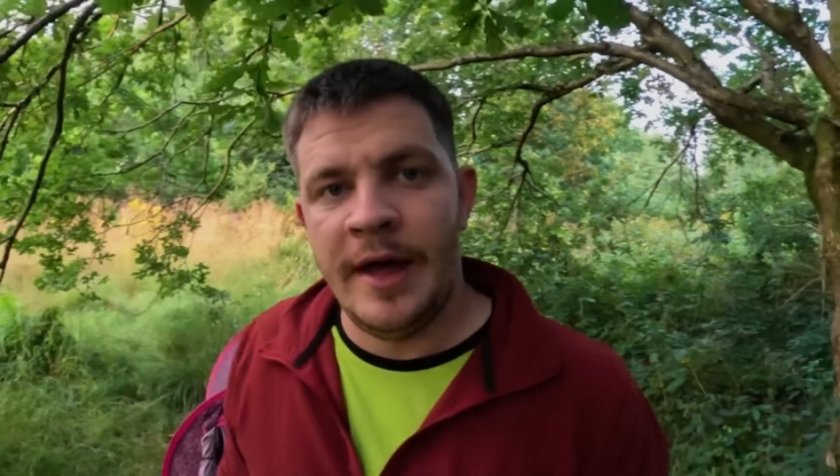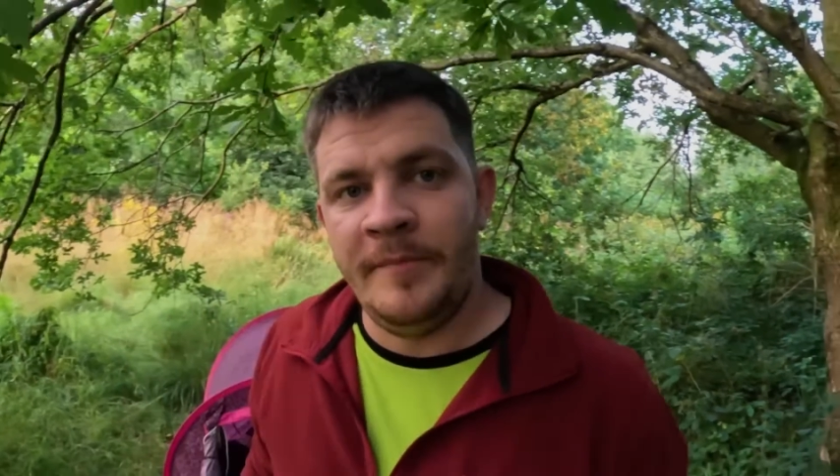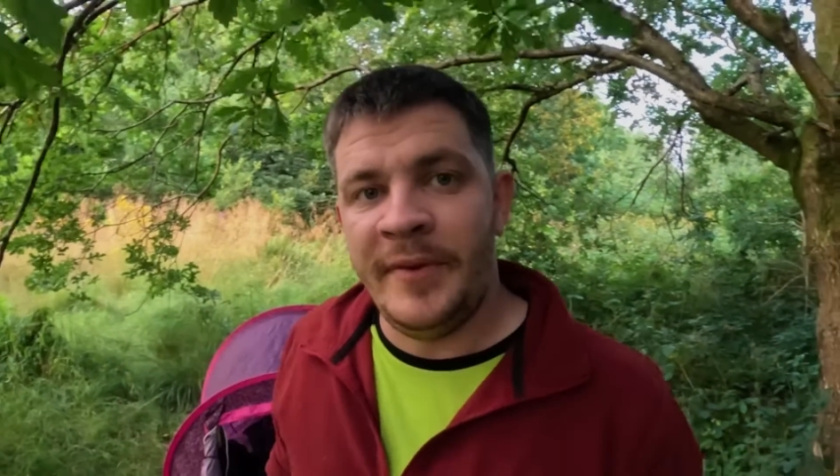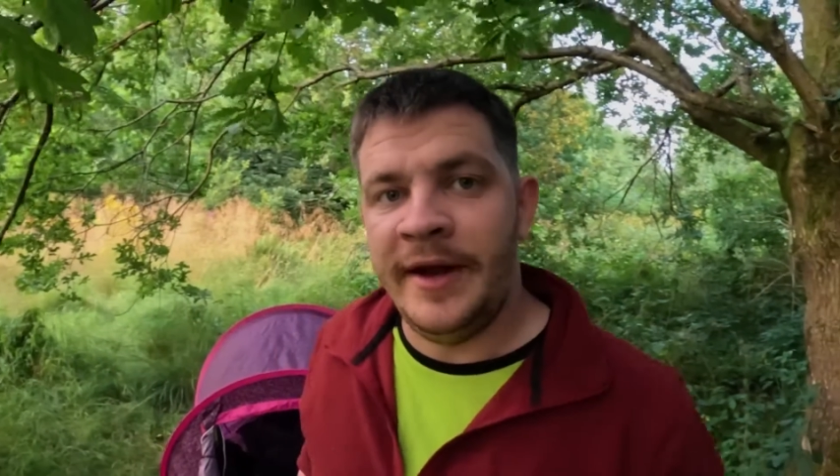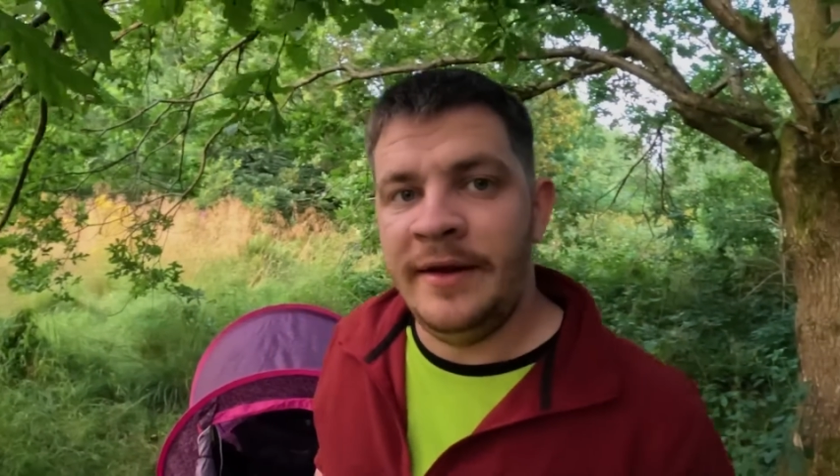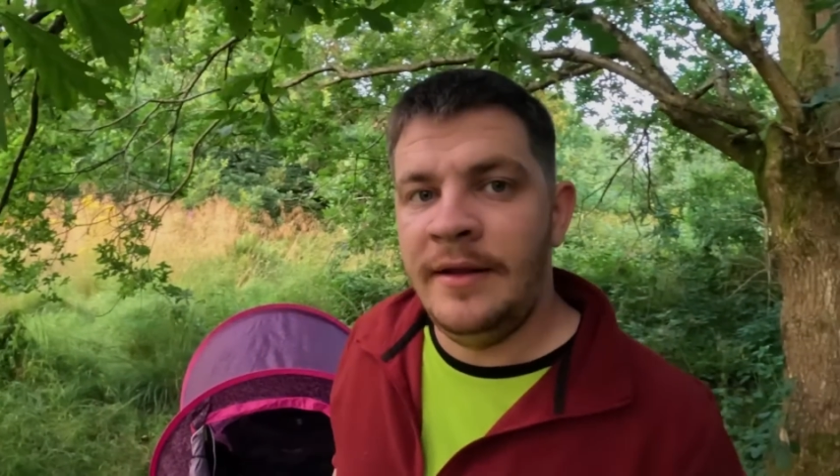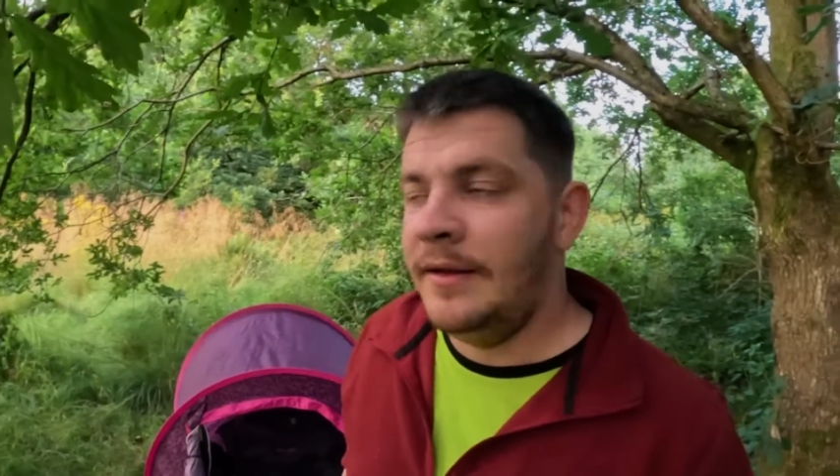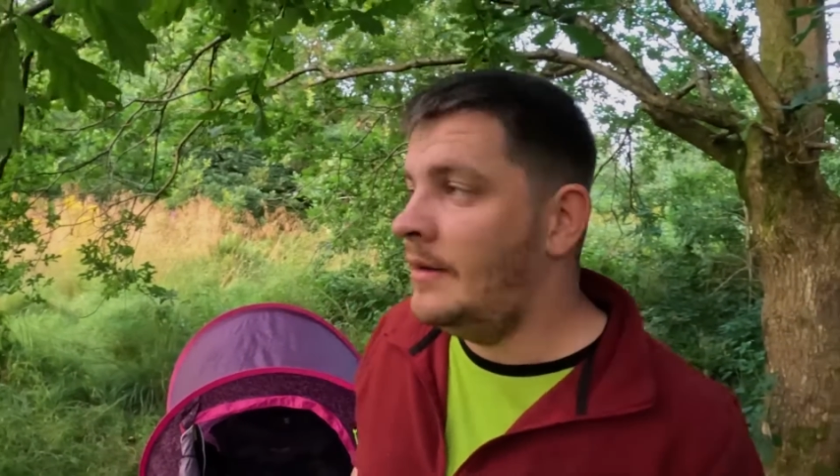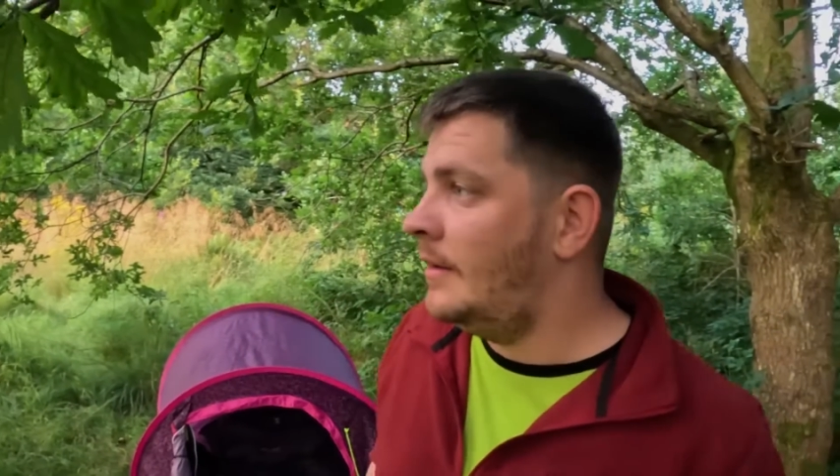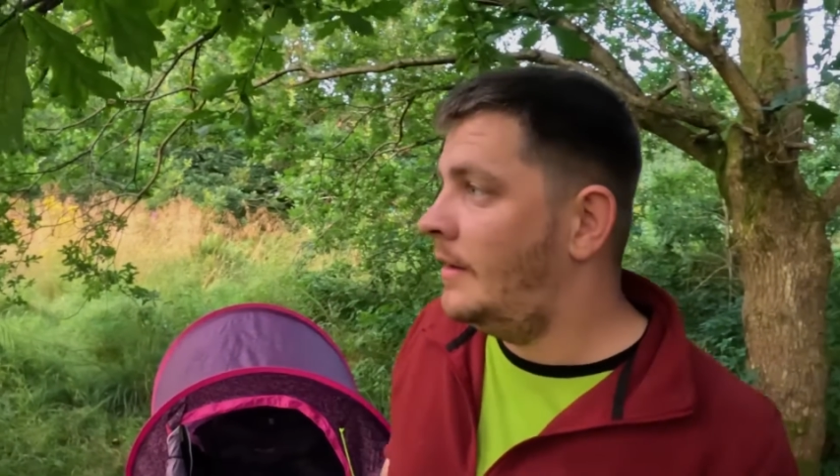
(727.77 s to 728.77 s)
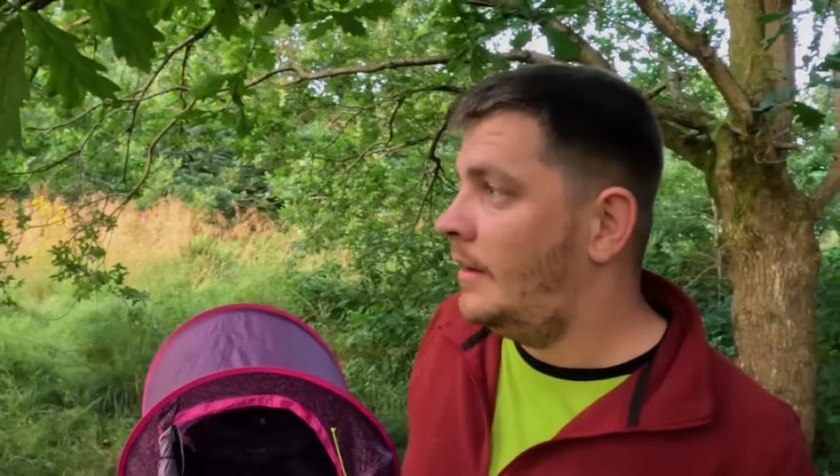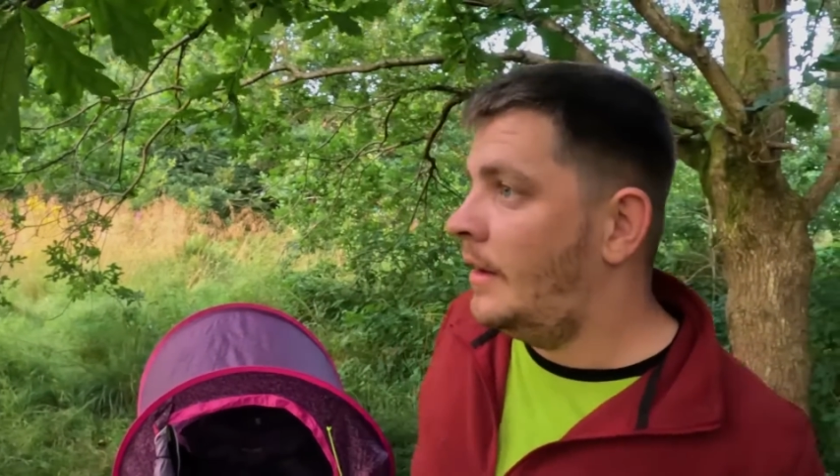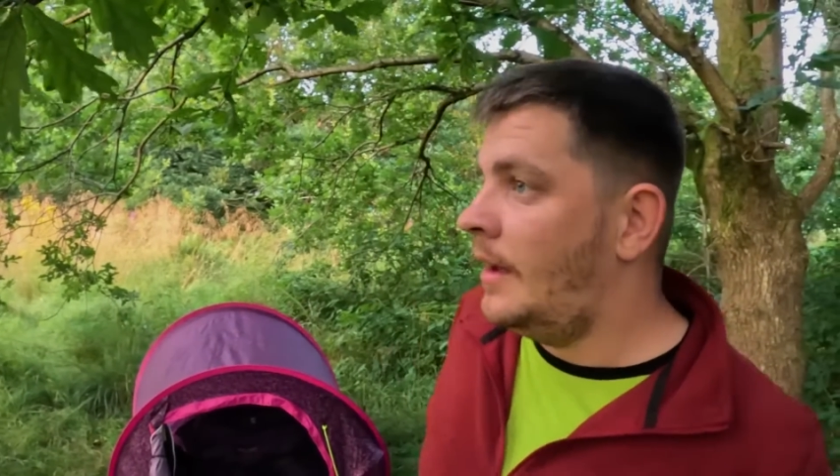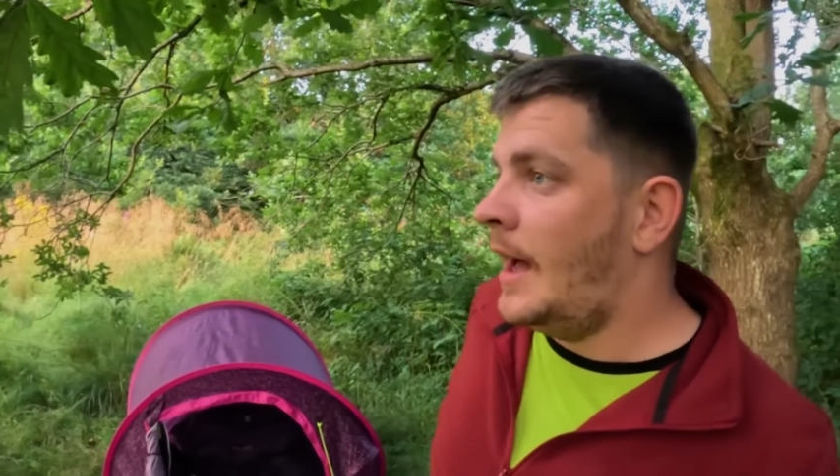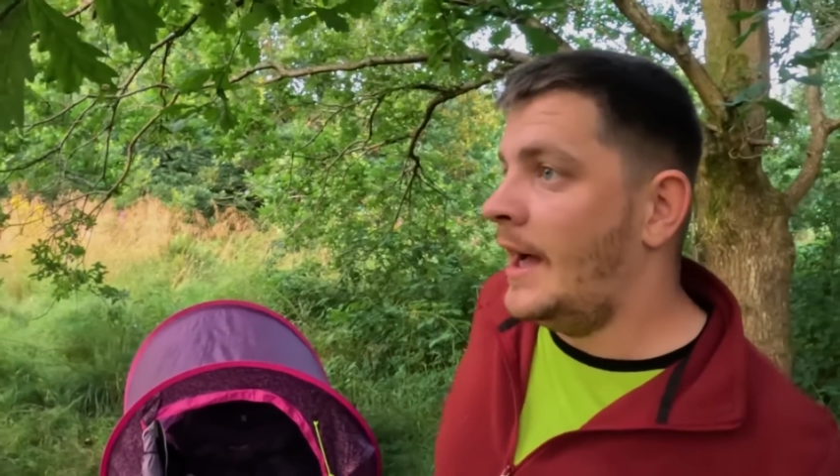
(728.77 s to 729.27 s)
I've been
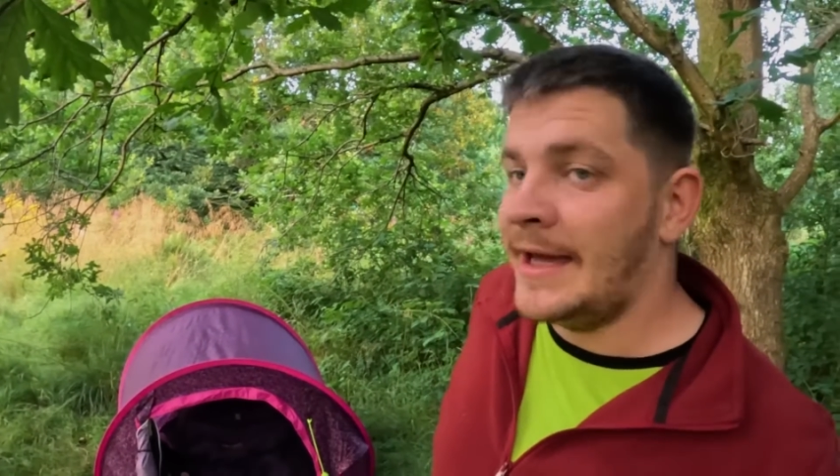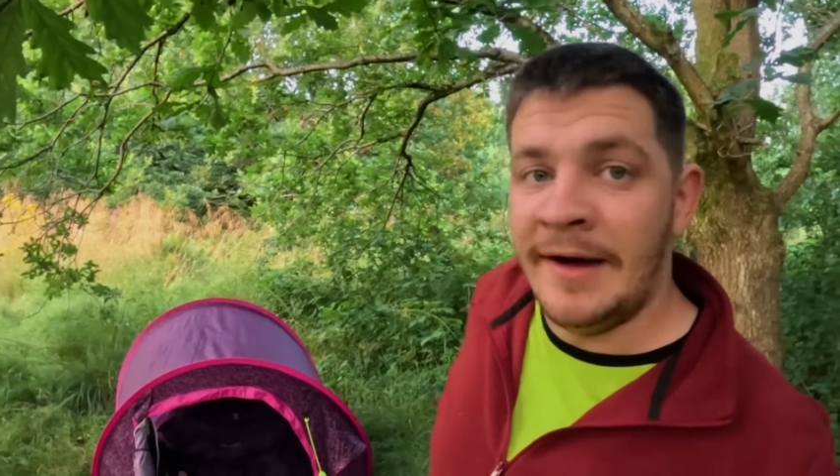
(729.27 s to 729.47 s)
at